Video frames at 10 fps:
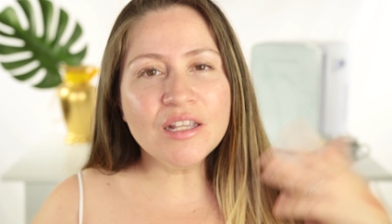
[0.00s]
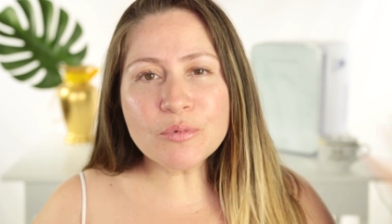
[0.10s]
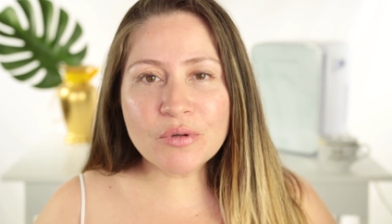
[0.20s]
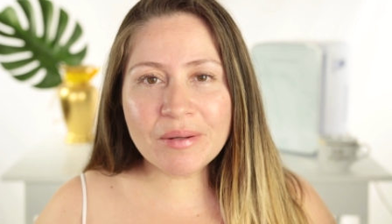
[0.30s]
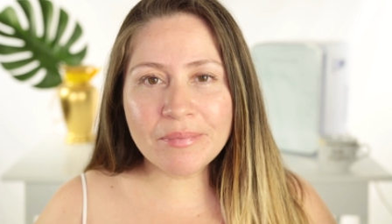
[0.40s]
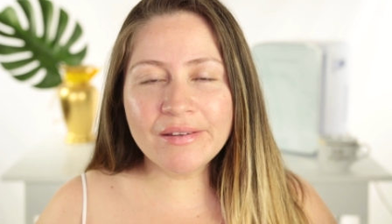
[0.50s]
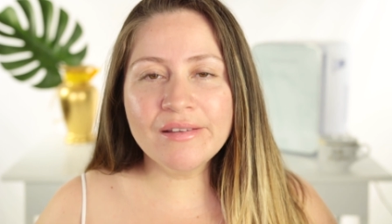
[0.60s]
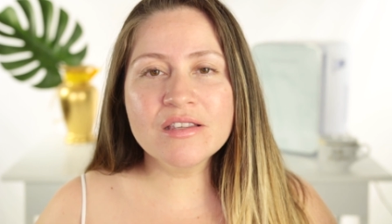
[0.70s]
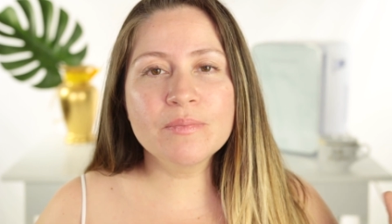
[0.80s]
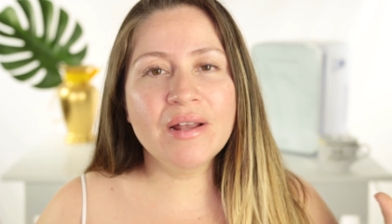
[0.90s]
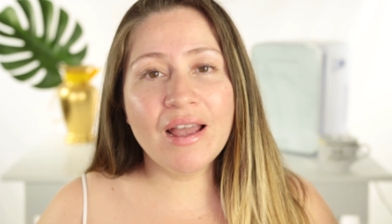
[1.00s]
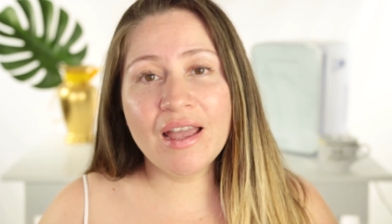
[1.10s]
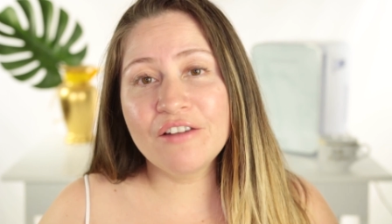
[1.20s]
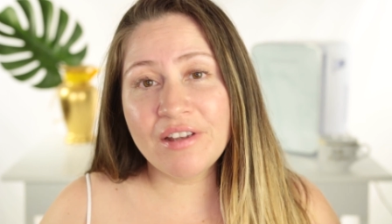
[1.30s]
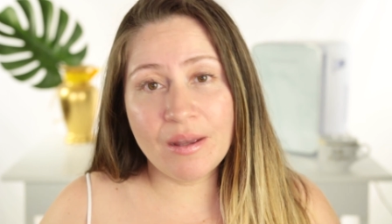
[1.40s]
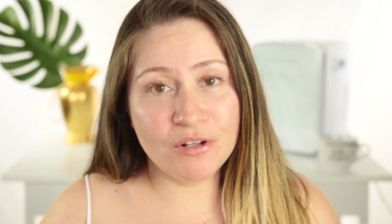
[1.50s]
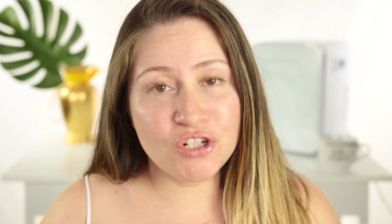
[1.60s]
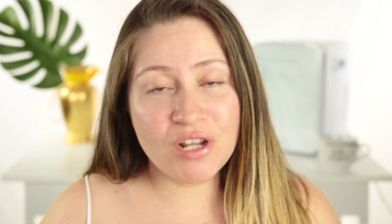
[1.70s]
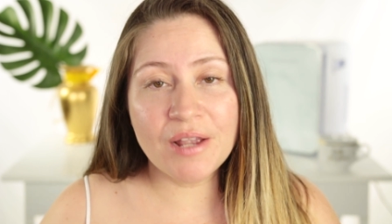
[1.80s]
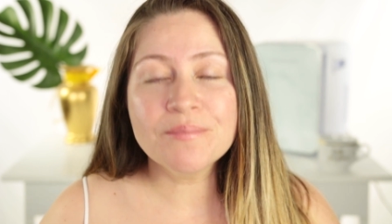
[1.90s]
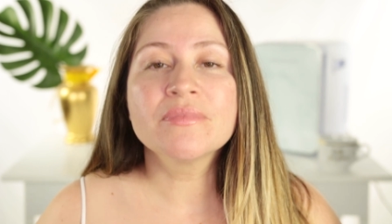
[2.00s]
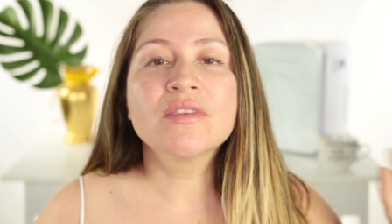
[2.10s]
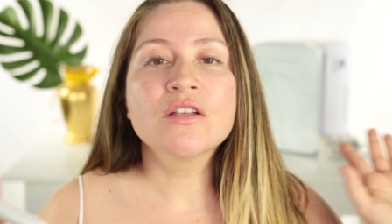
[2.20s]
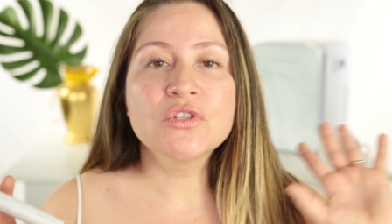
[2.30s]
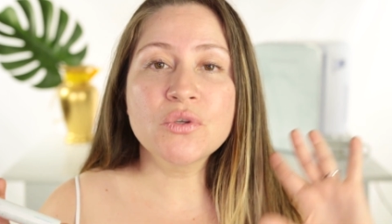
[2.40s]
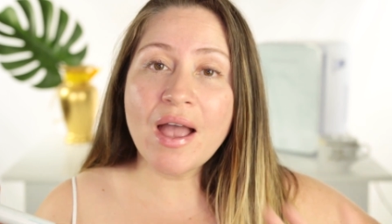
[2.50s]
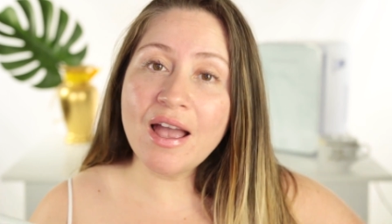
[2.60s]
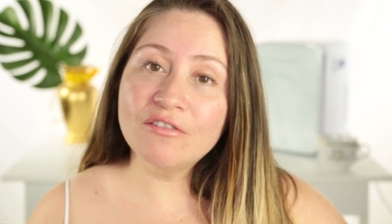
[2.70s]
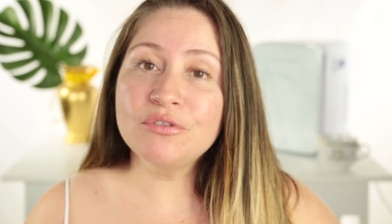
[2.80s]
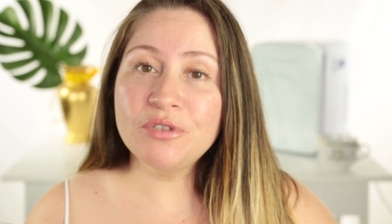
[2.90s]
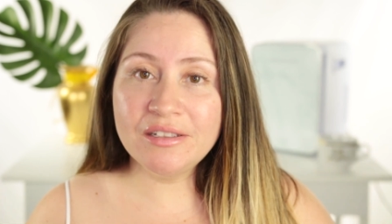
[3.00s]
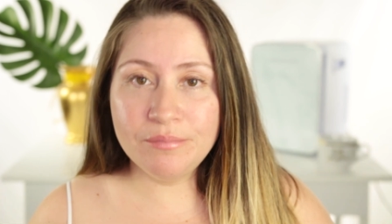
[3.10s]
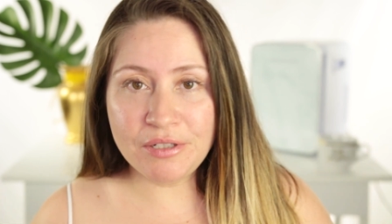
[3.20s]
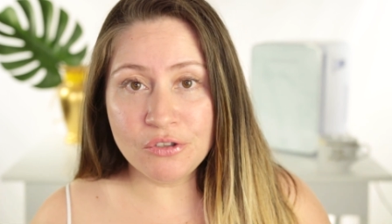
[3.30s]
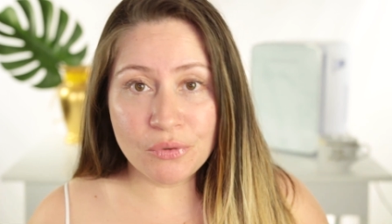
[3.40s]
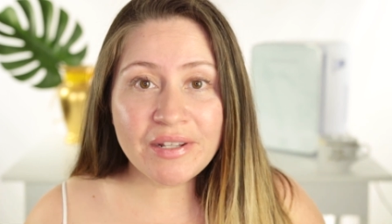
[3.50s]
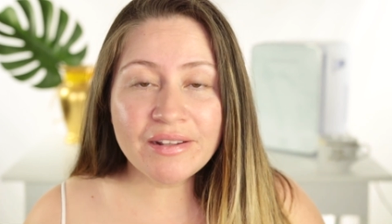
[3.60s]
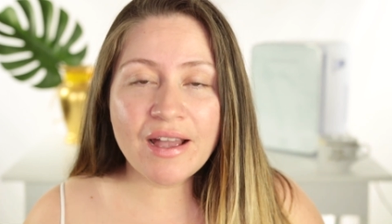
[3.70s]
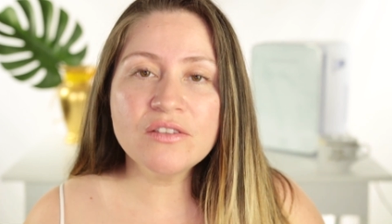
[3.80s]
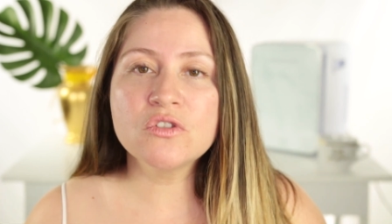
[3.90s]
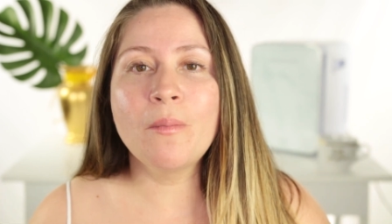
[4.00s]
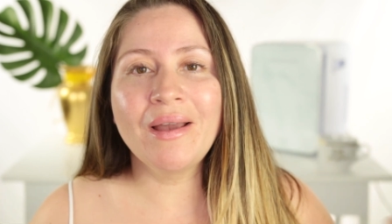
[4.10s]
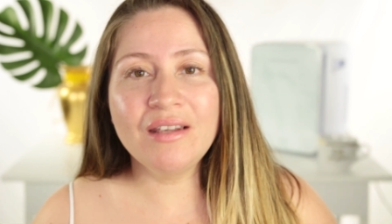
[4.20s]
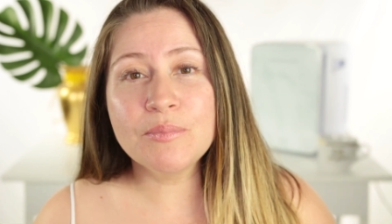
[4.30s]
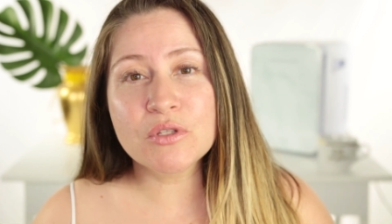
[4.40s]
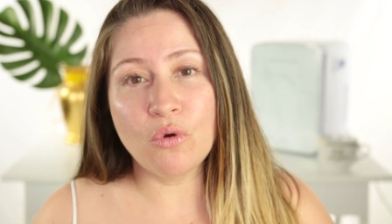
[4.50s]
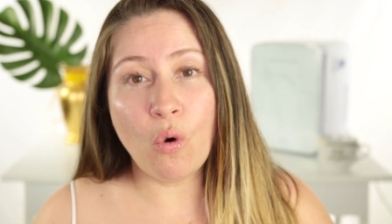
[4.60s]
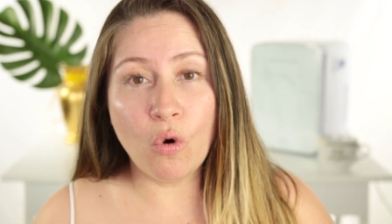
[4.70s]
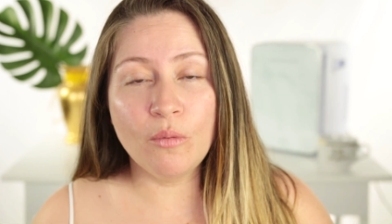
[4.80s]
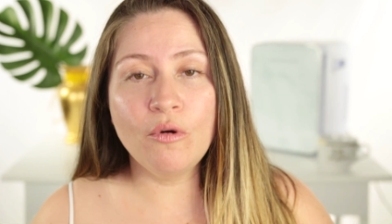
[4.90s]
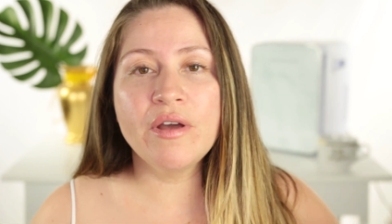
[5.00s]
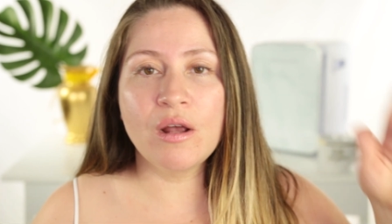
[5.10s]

lip treatments, but I haven't had much time. So I haven't really been doing that. So my lips look horrible